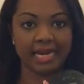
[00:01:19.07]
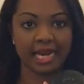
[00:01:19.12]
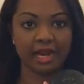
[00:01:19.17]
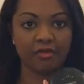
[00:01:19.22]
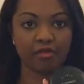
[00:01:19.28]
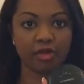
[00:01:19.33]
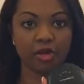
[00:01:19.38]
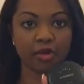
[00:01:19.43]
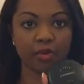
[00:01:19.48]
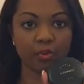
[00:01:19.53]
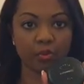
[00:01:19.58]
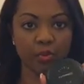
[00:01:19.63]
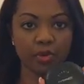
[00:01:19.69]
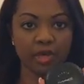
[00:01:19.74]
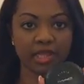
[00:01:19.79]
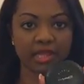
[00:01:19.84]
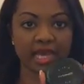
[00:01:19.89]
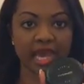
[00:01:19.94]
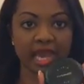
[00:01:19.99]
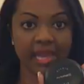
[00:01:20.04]
layer on
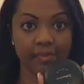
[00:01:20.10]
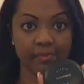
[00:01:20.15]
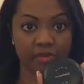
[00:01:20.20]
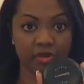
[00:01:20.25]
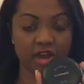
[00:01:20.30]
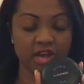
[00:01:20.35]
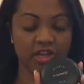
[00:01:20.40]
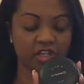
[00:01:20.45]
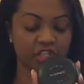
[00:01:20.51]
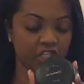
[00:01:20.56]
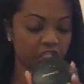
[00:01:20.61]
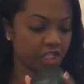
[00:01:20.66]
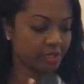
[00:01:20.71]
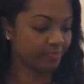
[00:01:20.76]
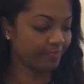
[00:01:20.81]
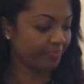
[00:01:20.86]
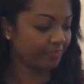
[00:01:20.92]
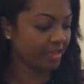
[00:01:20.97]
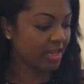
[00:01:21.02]
with a brush.